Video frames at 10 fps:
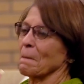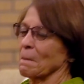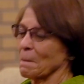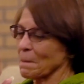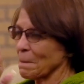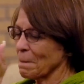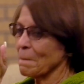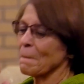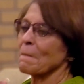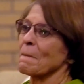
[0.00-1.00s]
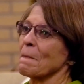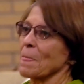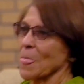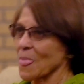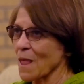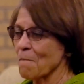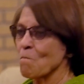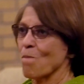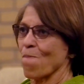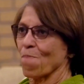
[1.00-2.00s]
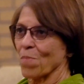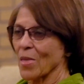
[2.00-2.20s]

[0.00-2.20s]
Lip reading: said, this is the place.